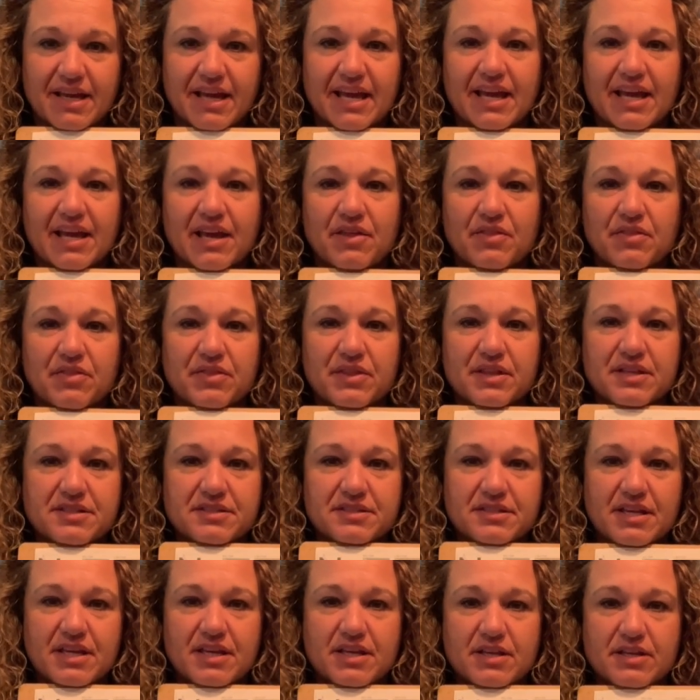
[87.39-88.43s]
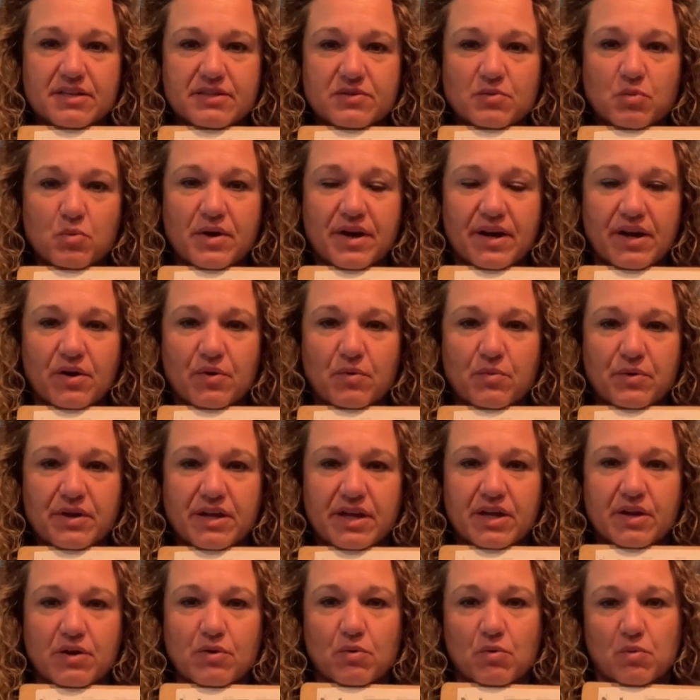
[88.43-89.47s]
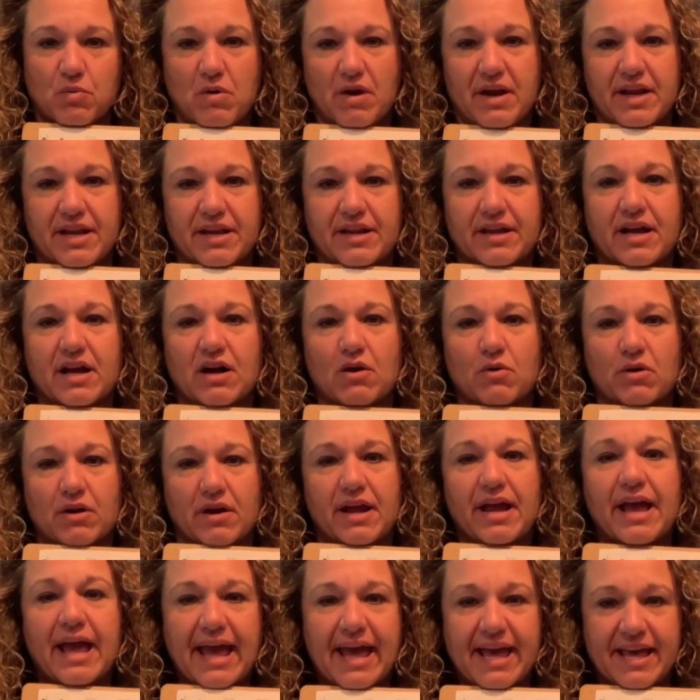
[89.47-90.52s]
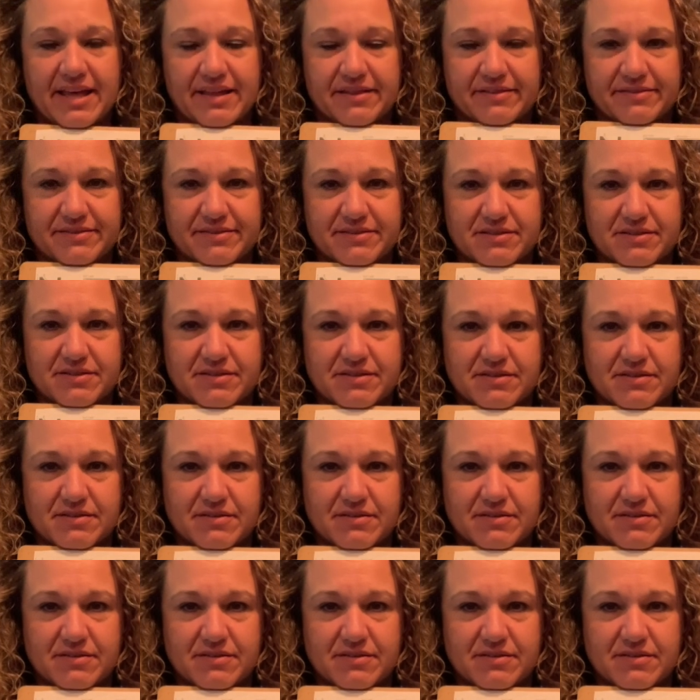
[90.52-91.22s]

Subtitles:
And this is where we write our N's.